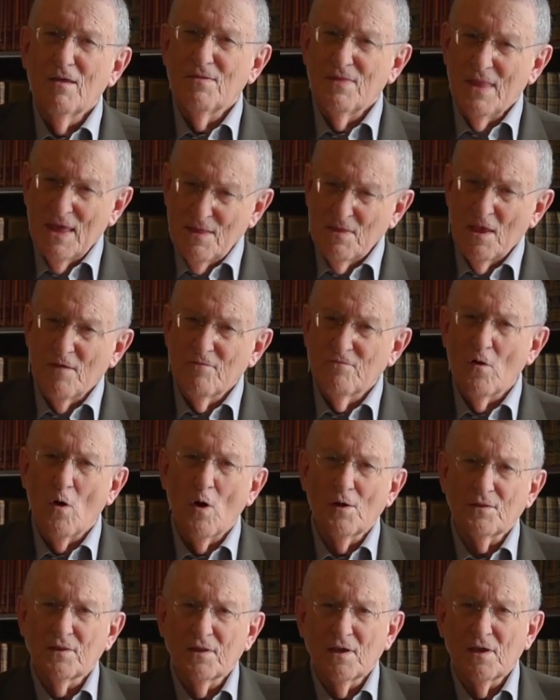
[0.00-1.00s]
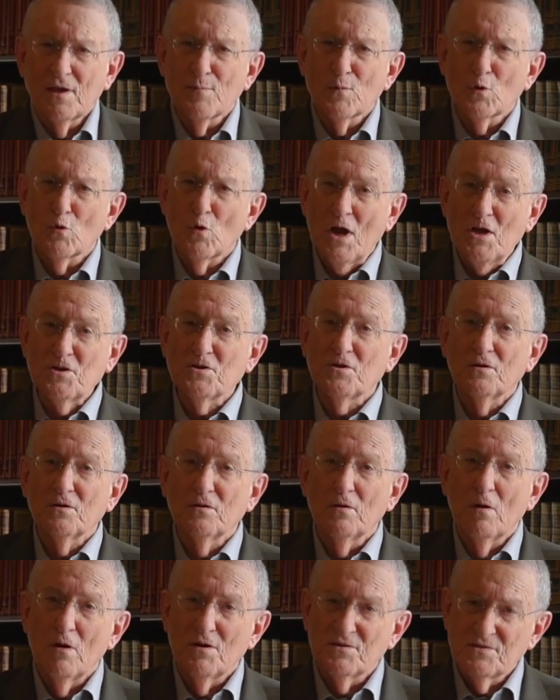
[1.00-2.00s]
Then they fought the immigration
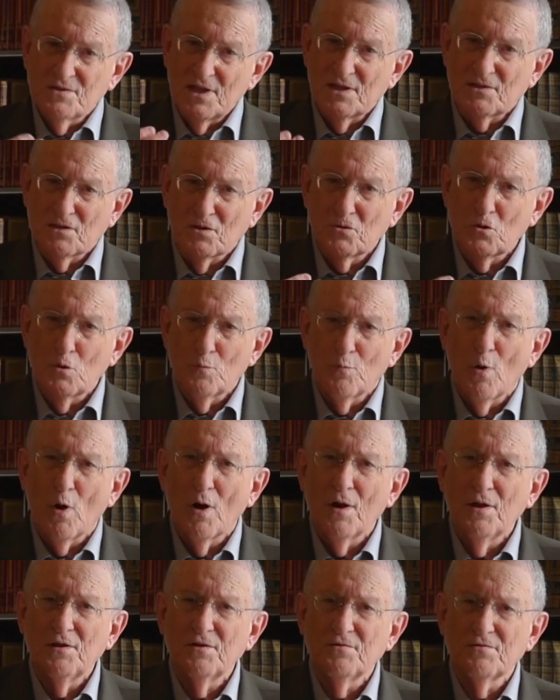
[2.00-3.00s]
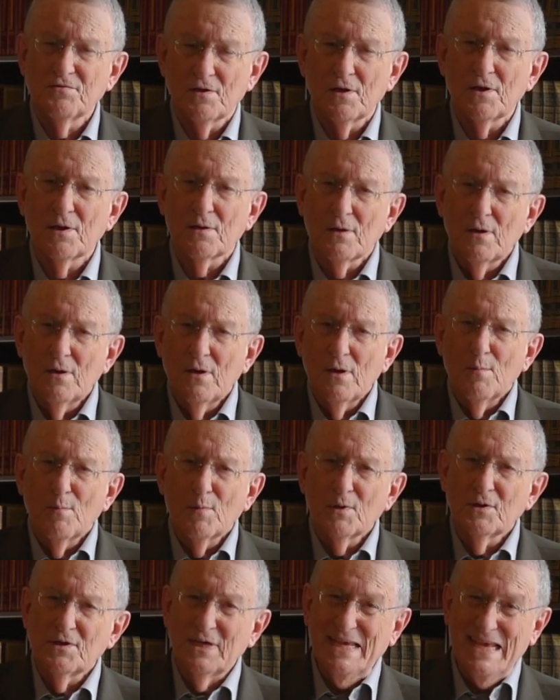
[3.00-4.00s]
laws that the two parties uh,
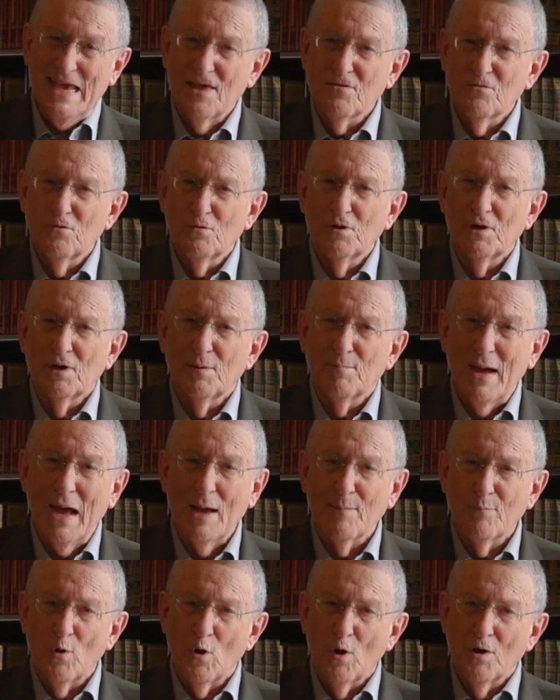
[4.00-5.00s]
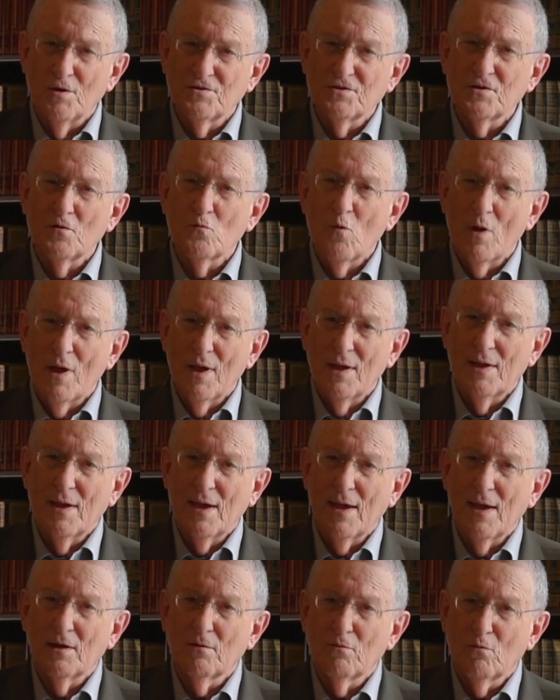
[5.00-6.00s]
together in a bipartisan way
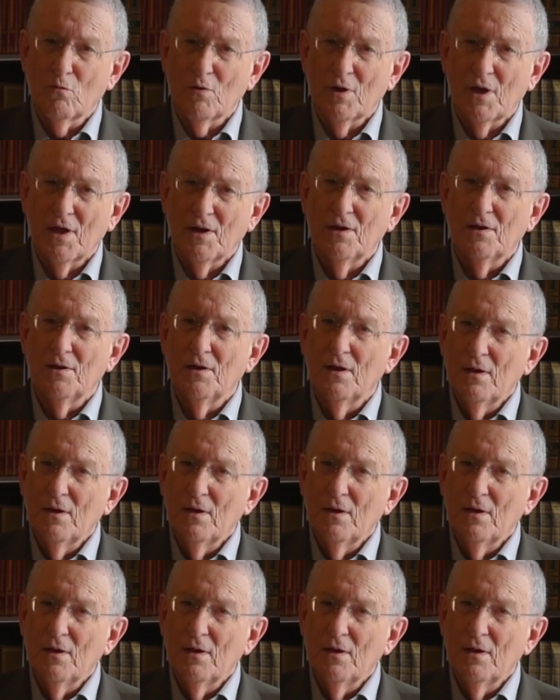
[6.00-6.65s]
had created